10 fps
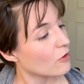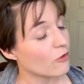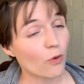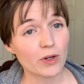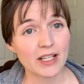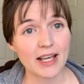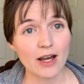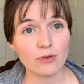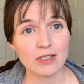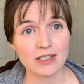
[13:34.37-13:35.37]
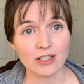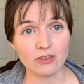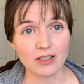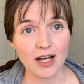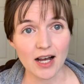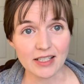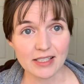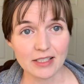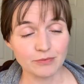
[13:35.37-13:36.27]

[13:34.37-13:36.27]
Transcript: 40 count silk gauze.